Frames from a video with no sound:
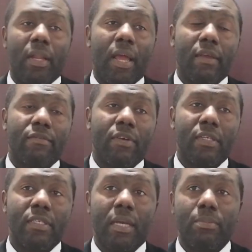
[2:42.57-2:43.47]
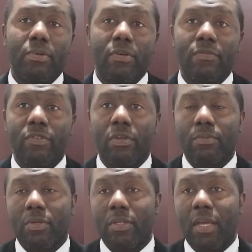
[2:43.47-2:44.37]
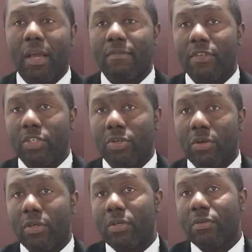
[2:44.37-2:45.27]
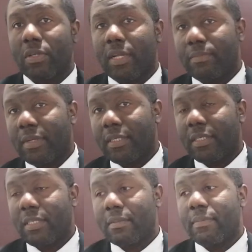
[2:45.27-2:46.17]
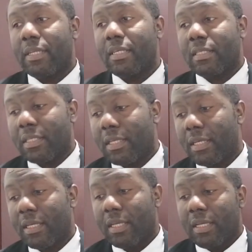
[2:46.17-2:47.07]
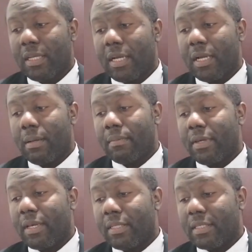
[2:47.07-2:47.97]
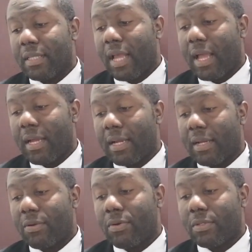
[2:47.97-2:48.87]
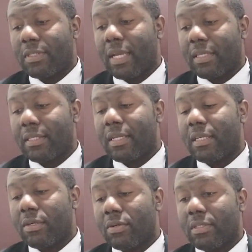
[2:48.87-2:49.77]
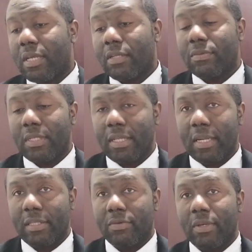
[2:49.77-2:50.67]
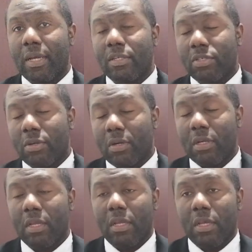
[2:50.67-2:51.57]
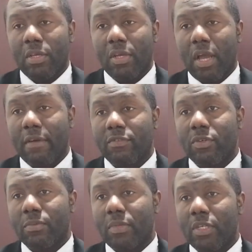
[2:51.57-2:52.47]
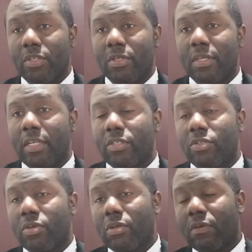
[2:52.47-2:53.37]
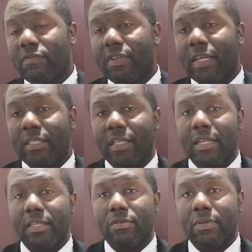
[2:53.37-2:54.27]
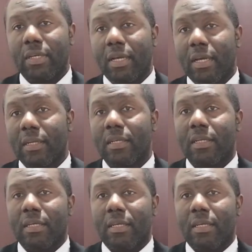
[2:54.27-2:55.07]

Like for example, if somebody have a shock, that the person is immediately gets still in contact with the electrical shock, you have to make sure that you turn off that electrical